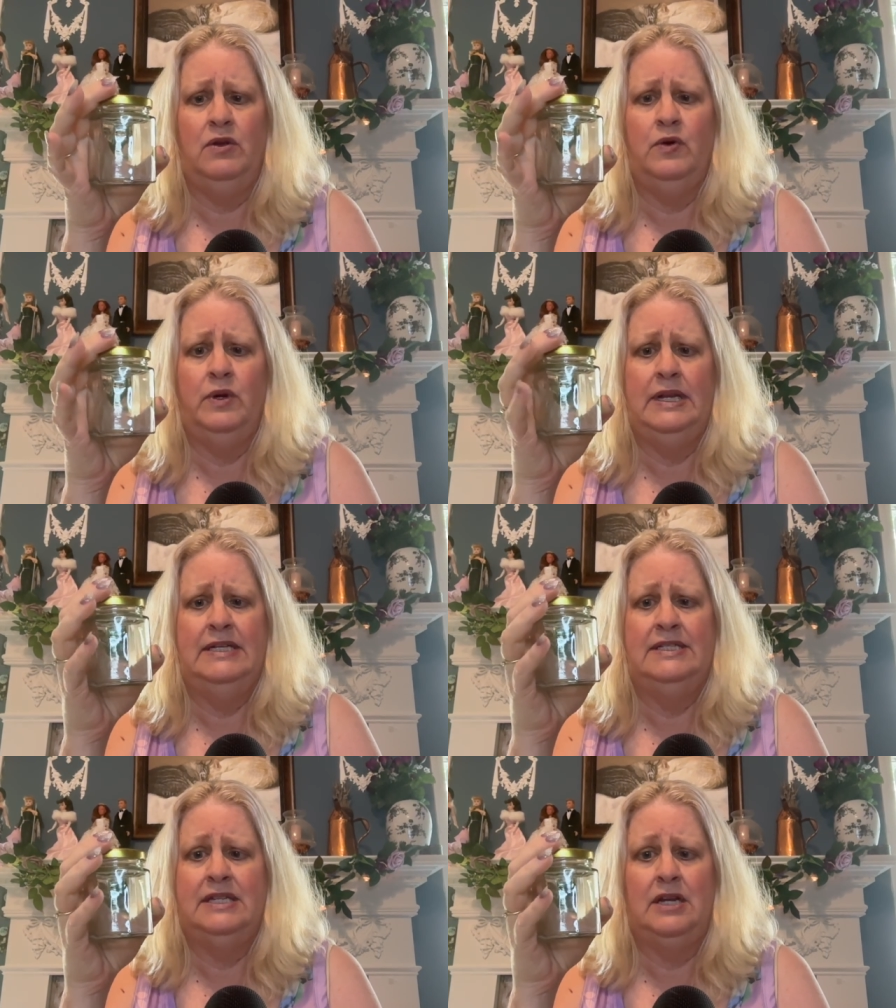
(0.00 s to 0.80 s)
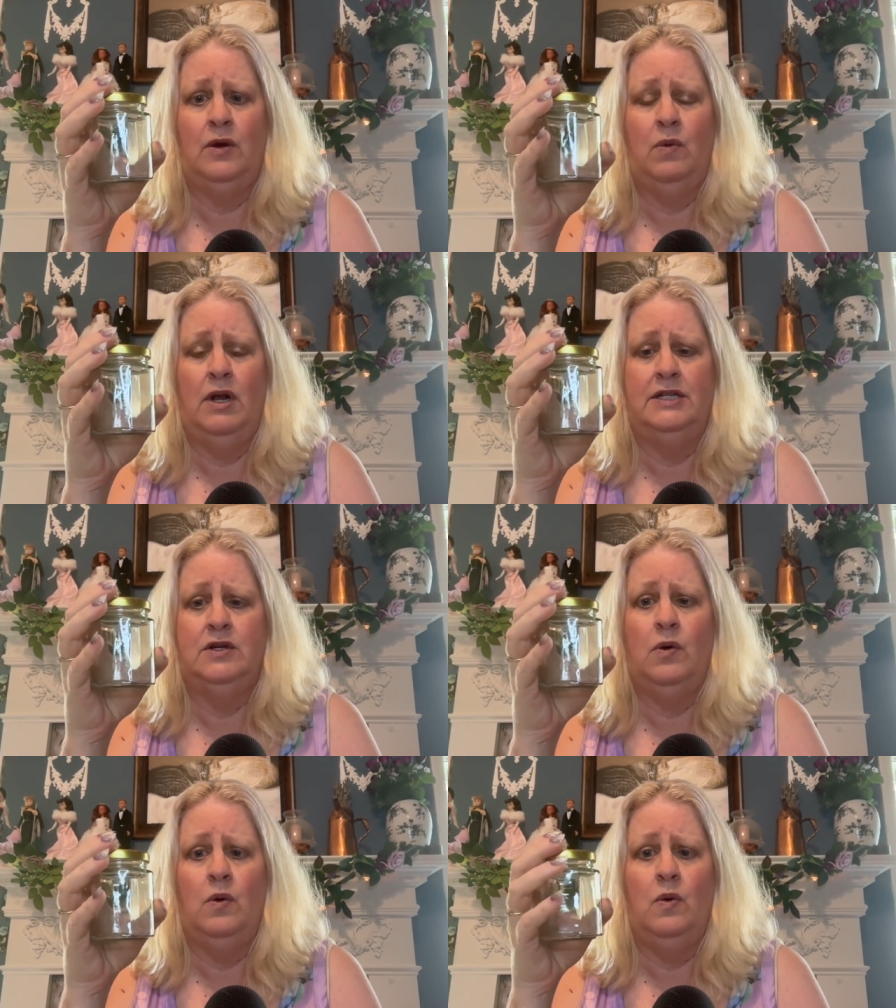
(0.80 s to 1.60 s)
ingredients that I want it to
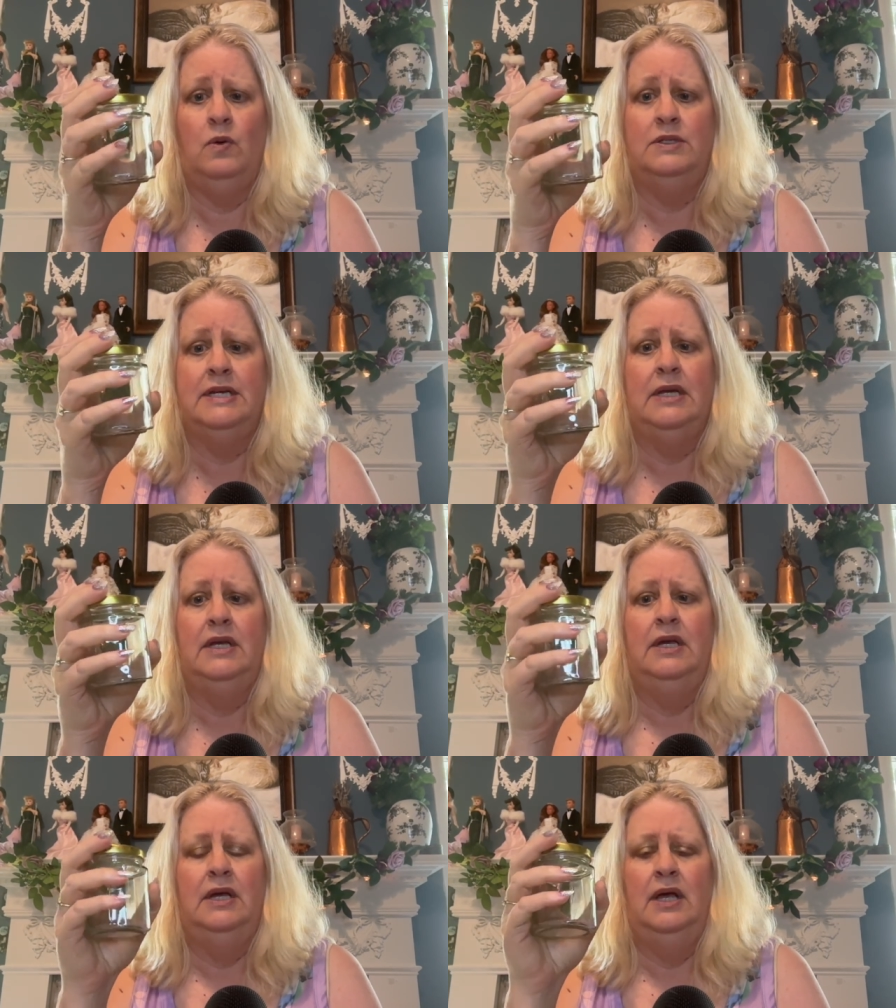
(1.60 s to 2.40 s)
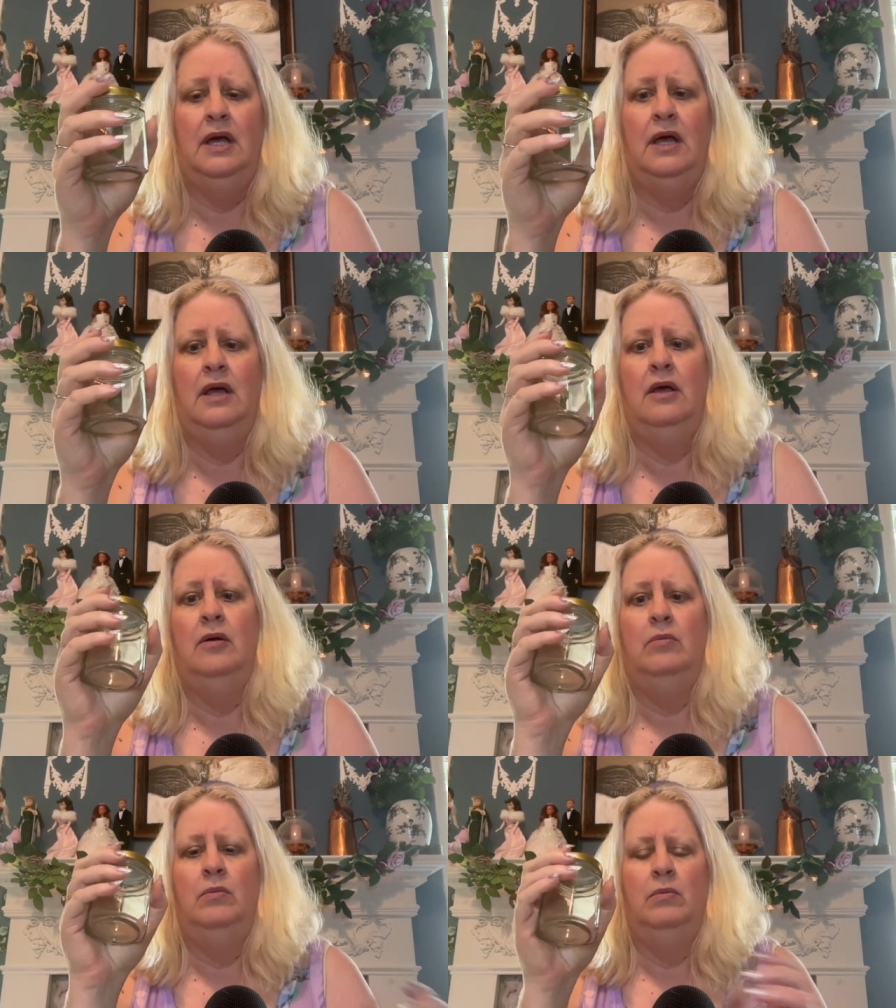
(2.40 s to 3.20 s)
hold.
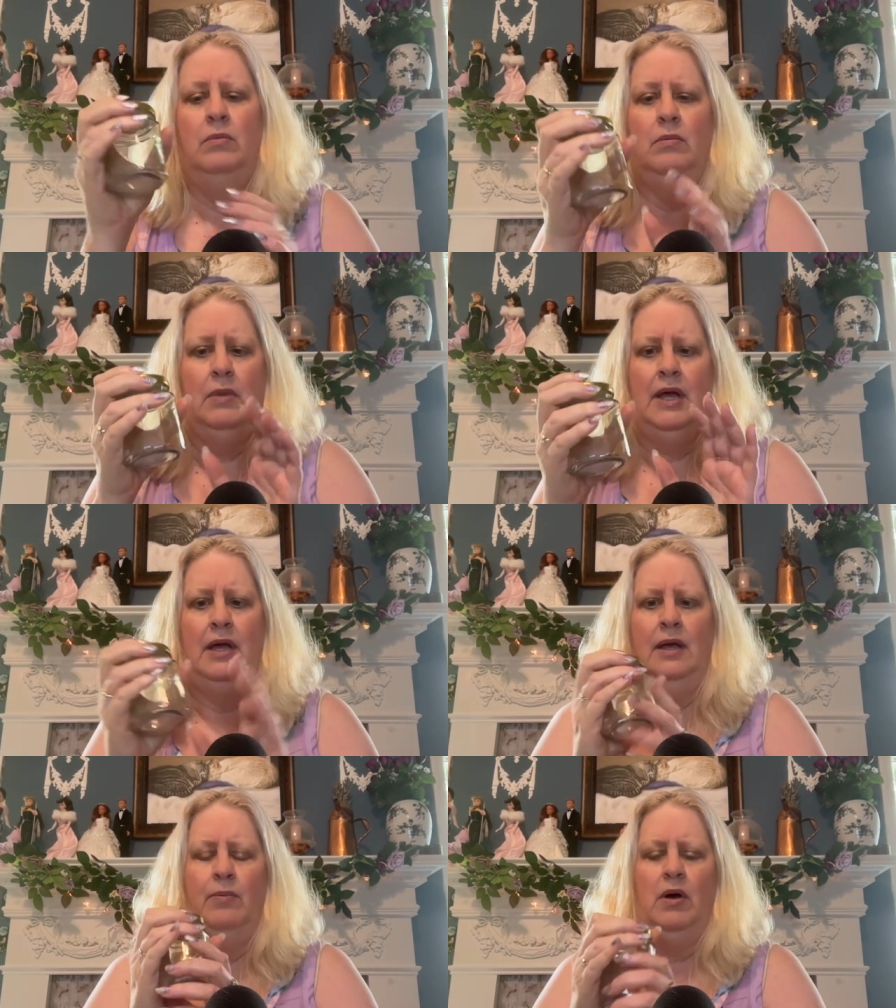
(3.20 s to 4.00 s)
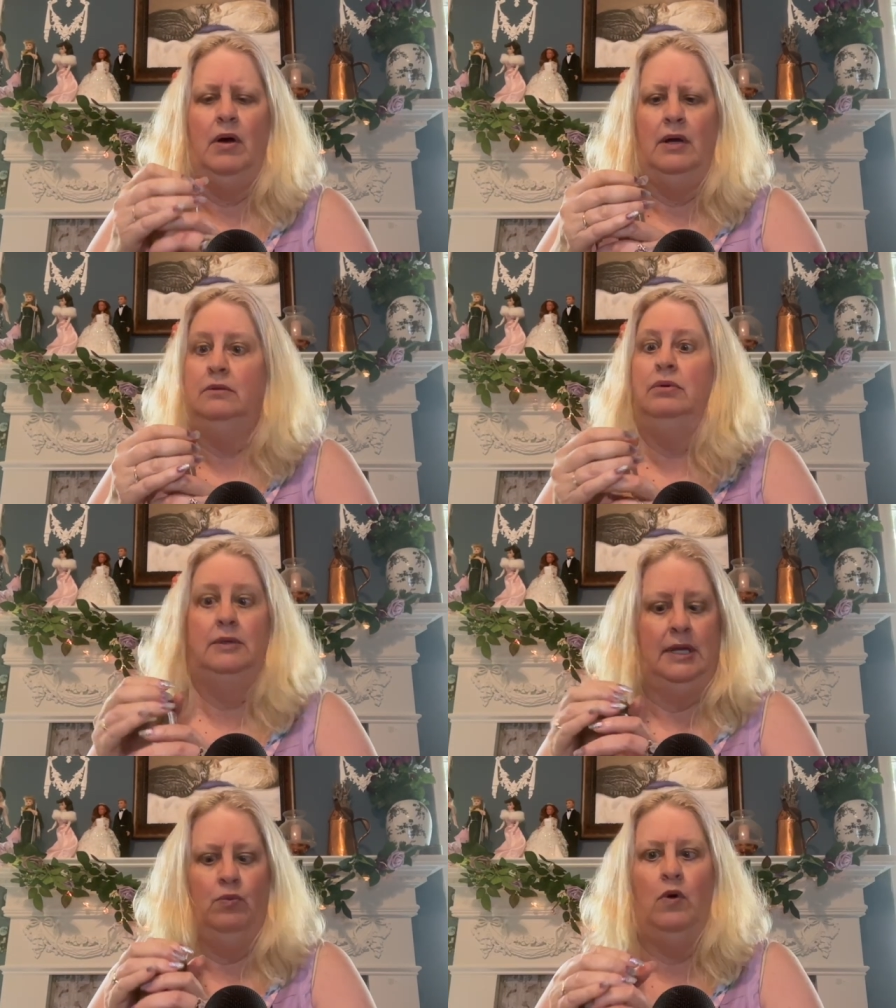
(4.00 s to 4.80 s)
I bought,
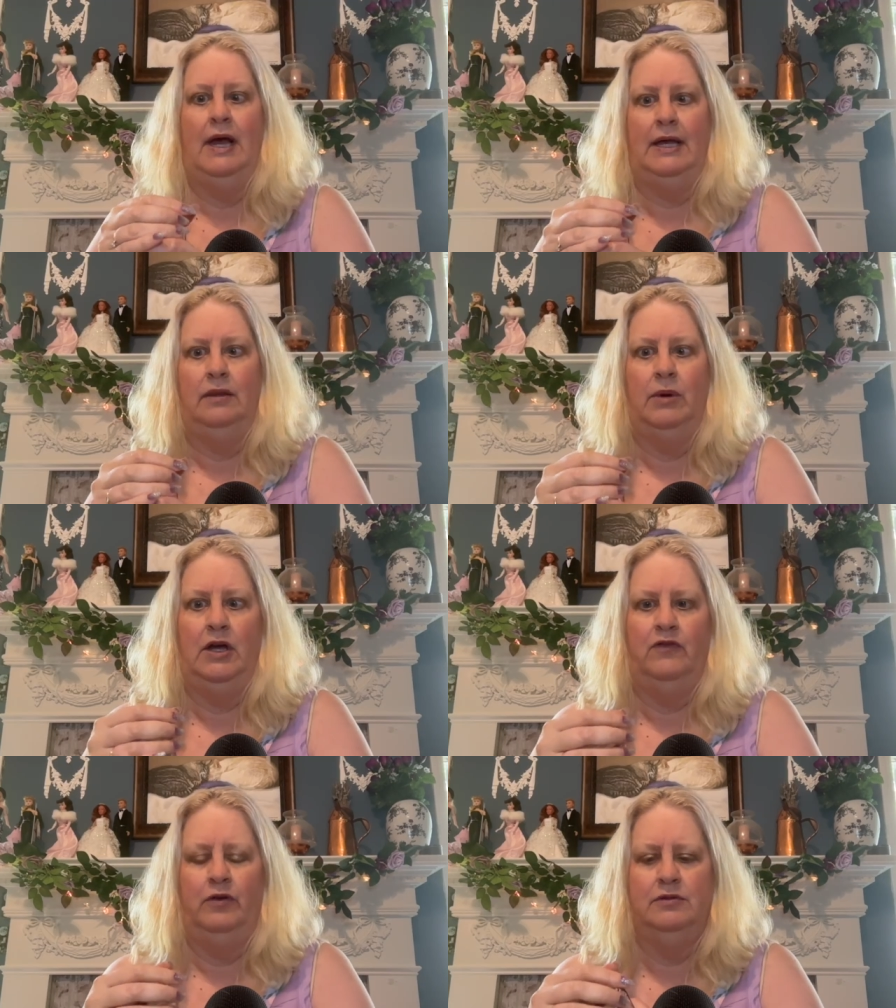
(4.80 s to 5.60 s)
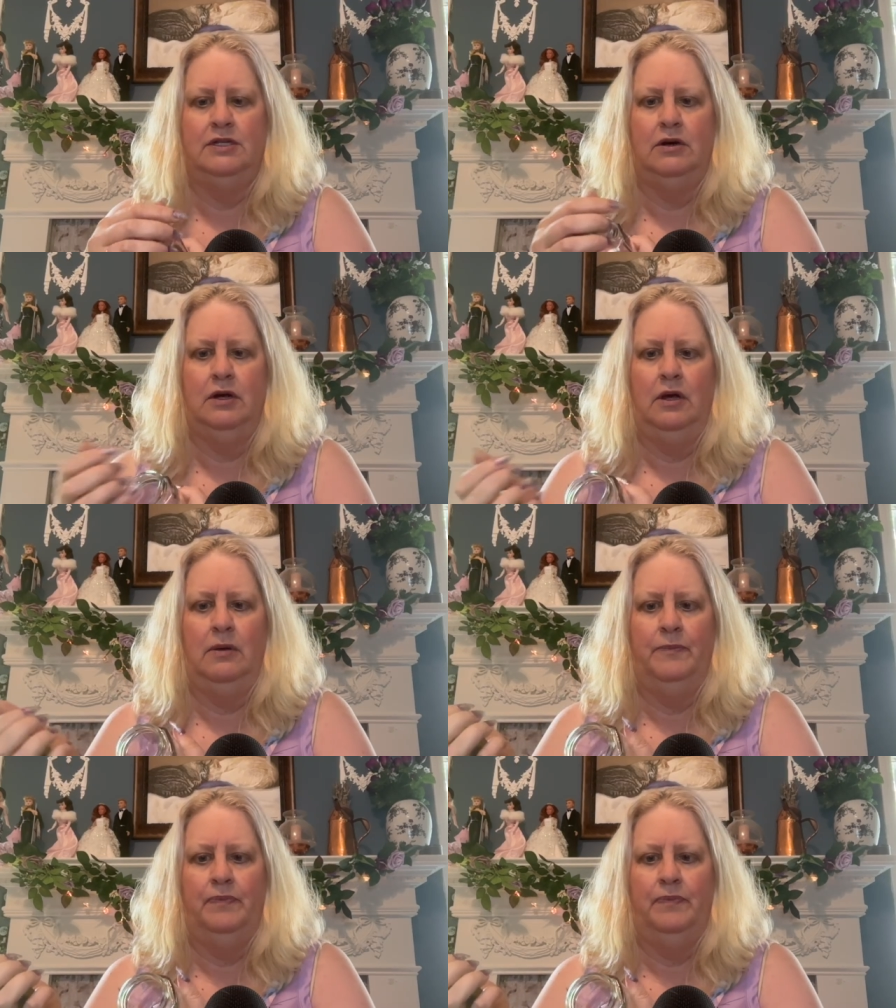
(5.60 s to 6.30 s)
keep whacking the microphone, sorry y'all.